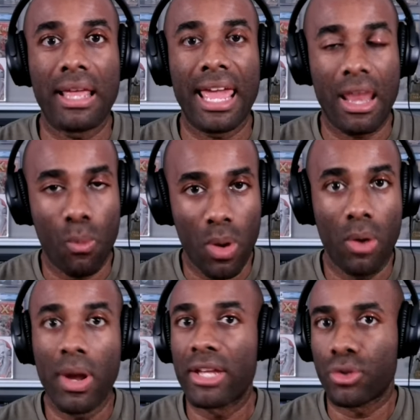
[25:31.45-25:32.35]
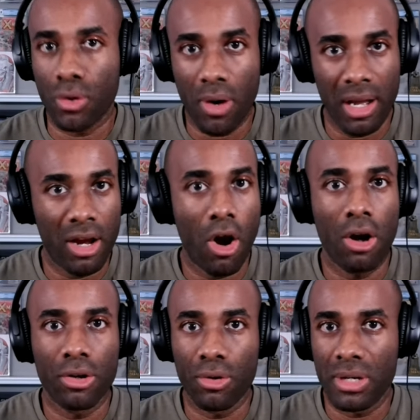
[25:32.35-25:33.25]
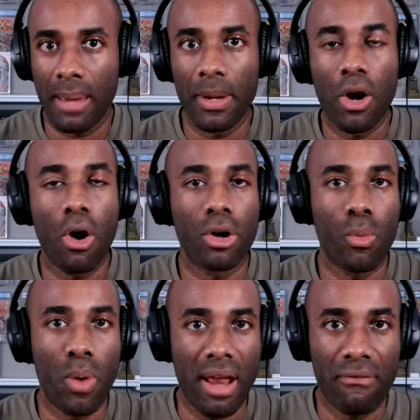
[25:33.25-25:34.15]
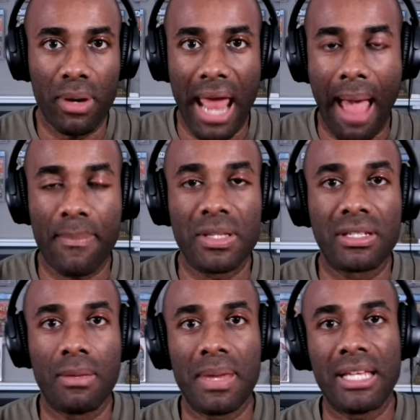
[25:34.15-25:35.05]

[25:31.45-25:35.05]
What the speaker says: and it will hit your credit card or your debit card or whatever it happens to be.